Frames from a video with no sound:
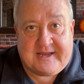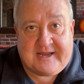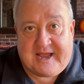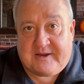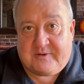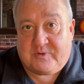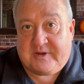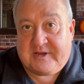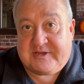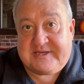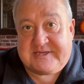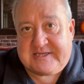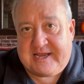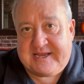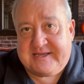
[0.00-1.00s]
Our royal
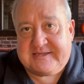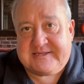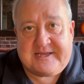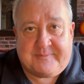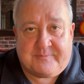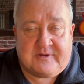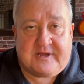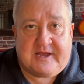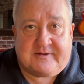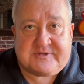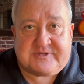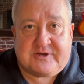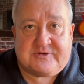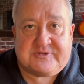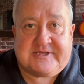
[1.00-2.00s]
insider, Deep Crown,
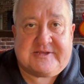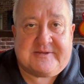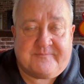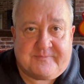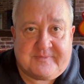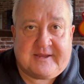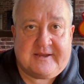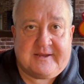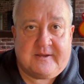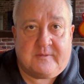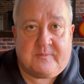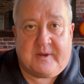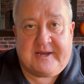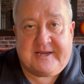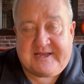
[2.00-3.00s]
tells us,
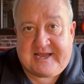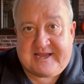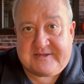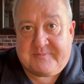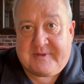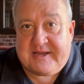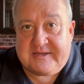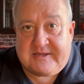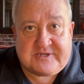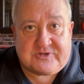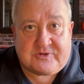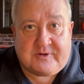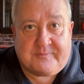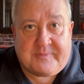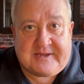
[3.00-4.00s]
one does rather
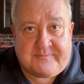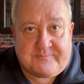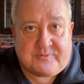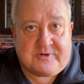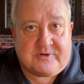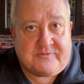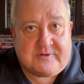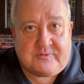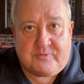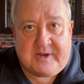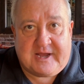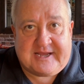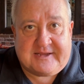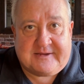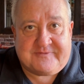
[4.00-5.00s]
enjoy being proven
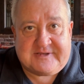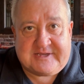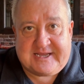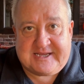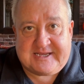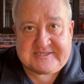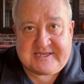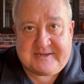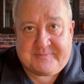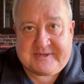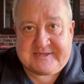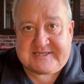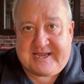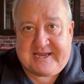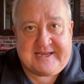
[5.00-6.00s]
right. For years, I've been
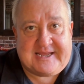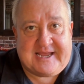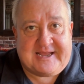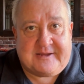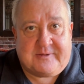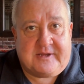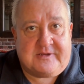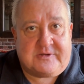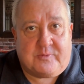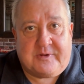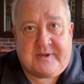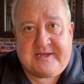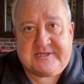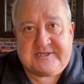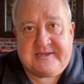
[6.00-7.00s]
telling anyone who
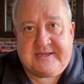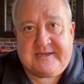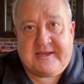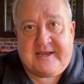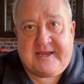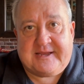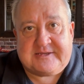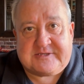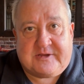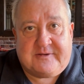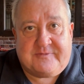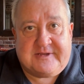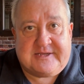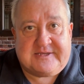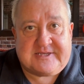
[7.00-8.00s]
would listen that
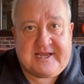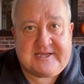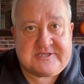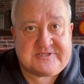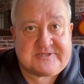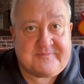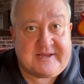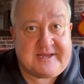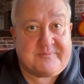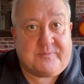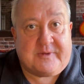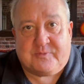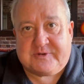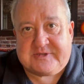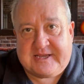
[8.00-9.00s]
Sophie, Duchess of
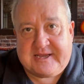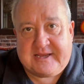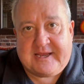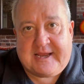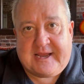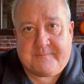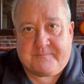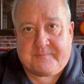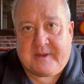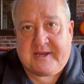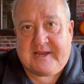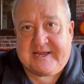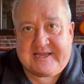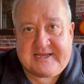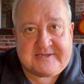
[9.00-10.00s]
Edinburgh, was the
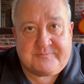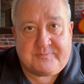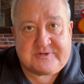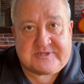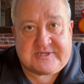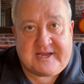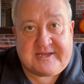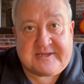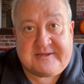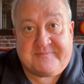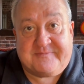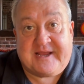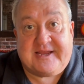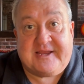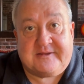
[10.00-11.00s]
monarchy's most
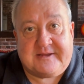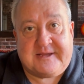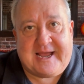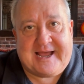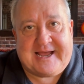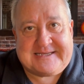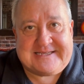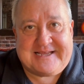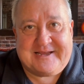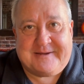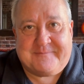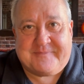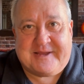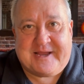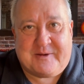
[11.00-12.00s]
undervalued asset.
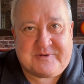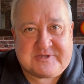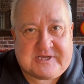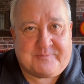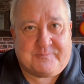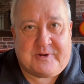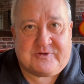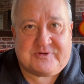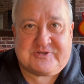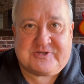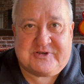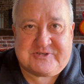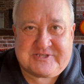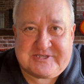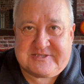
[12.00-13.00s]
Now, as she approaches
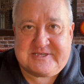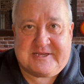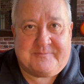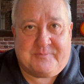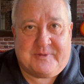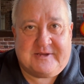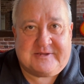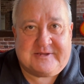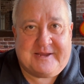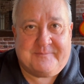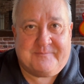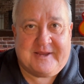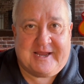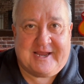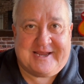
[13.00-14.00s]
her 60th birthday,
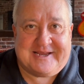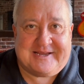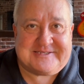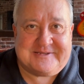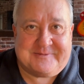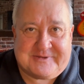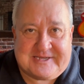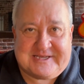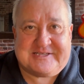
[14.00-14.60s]
it seems the